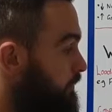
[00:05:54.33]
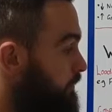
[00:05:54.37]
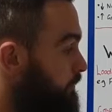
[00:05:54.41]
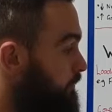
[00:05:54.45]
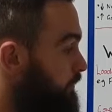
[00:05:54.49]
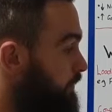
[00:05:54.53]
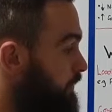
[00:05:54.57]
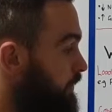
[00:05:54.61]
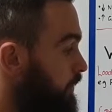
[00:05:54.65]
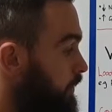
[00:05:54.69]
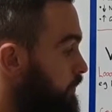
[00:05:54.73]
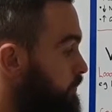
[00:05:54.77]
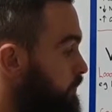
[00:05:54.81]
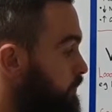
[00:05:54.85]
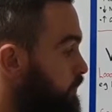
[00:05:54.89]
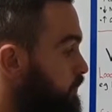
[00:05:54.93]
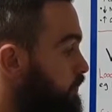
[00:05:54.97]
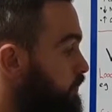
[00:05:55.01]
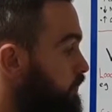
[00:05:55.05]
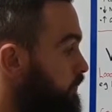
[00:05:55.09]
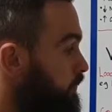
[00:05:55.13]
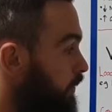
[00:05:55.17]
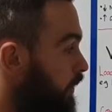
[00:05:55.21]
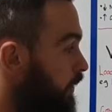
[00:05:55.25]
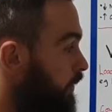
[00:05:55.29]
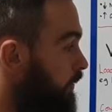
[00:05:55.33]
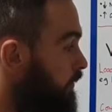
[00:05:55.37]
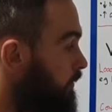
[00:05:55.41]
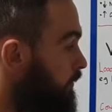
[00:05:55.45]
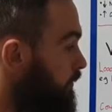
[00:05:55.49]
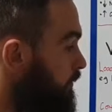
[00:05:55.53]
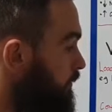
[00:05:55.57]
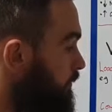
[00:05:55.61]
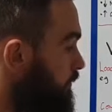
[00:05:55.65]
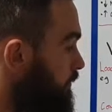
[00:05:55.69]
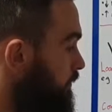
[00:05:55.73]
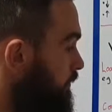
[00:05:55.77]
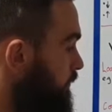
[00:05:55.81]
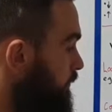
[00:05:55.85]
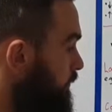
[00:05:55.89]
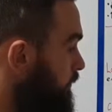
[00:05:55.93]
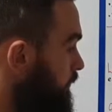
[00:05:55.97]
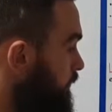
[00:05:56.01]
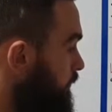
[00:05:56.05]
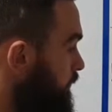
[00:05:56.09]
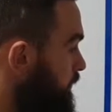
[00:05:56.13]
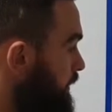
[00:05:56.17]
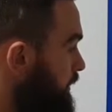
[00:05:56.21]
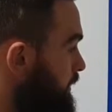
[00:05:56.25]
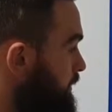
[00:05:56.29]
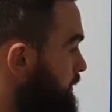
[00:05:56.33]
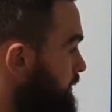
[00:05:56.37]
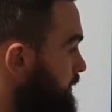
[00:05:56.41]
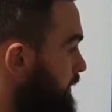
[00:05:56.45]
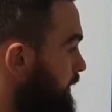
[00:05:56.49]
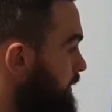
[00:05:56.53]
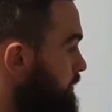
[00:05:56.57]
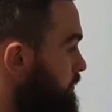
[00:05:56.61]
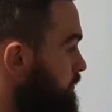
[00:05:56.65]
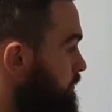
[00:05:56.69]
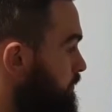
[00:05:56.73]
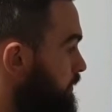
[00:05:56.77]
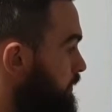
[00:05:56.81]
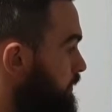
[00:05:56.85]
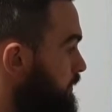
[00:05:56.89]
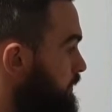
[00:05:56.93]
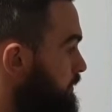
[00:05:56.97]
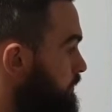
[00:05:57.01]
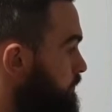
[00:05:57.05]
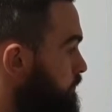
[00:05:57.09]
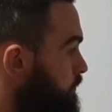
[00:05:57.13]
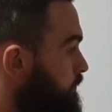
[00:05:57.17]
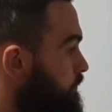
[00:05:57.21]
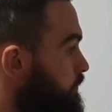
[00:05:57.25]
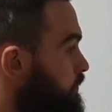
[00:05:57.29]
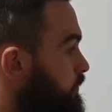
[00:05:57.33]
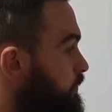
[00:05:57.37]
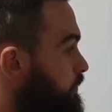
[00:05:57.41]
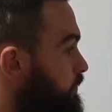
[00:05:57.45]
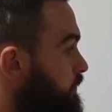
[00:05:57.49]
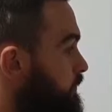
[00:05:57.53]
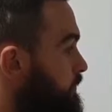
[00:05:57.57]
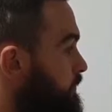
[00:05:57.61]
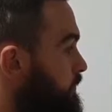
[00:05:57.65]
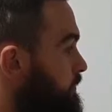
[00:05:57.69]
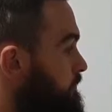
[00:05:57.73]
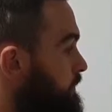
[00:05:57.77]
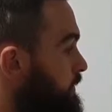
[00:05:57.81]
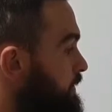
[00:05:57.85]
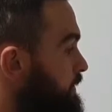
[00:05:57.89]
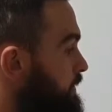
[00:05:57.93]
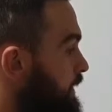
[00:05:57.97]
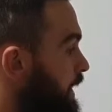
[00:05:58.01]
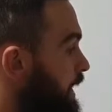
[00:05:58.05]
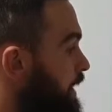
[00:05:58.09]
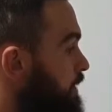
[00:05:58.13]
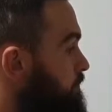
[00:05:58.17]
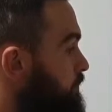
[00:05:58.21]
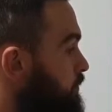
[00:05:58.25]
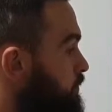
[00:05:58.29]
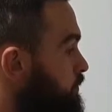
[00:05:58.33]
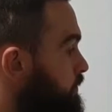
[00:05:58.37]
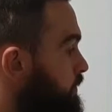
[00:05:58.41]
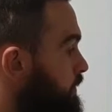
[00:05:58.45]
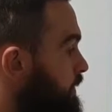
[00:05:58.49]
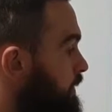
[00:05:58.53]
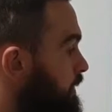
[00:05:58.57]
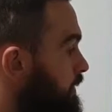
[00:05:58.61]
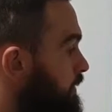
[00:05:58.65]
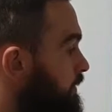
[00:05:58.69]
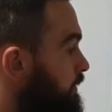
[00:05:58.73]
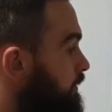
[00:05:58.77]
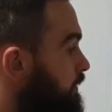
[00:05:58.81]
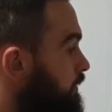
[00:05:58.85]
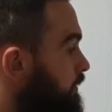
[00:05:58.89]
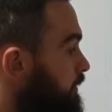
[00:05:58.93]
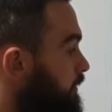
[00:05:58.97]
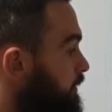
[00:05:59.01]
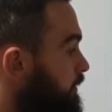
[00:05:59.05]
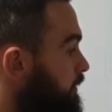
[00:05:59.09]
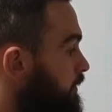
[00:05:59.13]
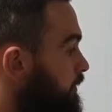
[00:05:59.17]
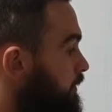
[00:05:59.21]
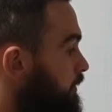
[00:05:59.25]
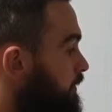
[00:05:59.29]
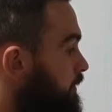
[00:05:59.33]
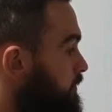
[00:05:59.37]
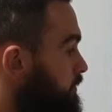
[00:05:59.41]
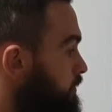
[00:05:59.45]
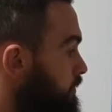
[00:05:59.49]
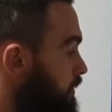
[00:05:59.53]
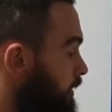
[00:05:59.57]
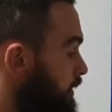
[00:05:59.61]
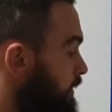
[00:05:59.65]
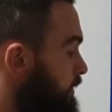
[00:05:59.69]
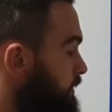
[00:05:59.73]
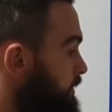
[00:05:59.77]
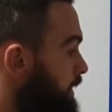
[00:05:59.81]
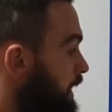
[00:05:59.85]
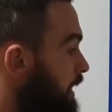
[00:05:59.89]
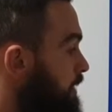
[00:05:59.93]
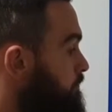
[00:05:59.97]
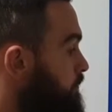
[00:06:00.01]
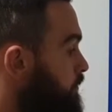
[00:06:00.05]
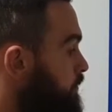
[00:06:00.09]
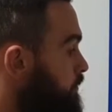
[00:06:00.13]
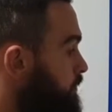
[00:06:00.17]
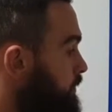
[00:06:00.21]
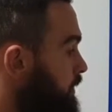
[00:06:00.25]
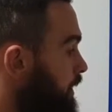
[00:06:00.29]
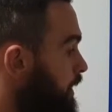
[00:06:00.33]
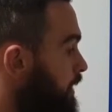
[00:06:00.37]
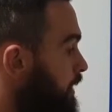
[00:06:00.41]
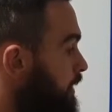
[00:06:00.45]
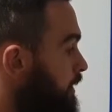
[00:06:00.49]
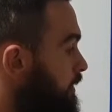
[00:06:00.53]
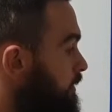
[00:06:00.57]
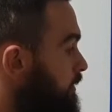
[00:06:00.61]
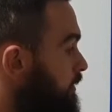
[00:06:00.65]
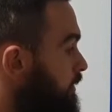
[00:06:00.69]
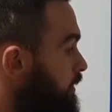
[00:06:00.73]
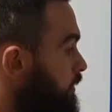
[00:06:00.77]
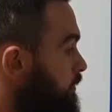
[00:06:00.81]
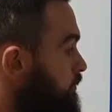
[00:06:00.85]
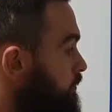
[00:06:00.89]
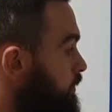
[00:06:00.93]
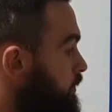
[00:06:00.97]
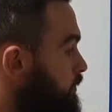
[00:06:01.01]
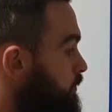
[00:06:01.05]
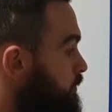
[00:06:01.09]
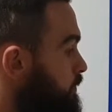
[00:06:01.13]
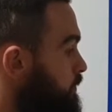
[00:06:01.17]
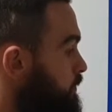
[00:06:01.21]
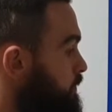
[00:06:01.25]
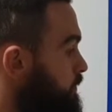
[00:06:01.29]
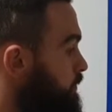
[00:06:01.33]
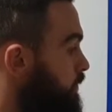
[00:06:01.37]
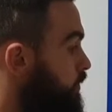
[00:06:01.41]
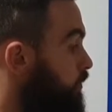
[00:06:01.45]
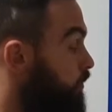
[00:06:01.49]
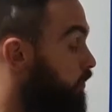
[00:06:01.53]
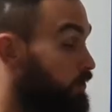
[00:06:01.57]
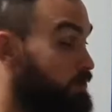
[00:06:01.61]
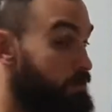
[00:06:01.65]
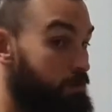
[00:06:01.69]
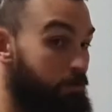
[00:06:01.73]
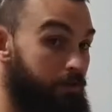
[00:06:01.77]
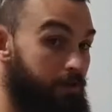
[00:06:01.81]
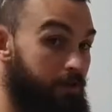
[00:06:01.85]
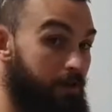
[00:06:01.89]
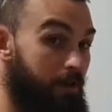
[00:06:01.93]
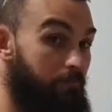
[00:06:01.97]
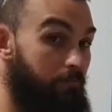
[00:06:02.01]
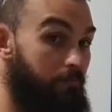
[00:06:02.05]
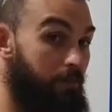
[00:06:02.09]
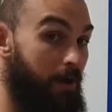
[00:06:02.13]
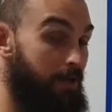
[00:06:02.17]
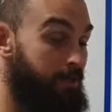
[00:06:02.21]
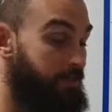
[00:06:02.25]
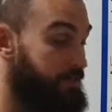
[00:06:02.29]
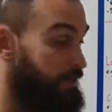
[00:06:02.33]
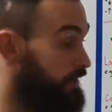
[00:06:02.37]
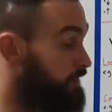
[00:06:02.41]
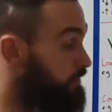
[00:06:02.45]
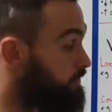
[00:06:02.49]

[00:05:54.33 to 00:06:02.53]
video too long, for the accessories, we've just got some examples here. So our examples are, we could use a quadricep-based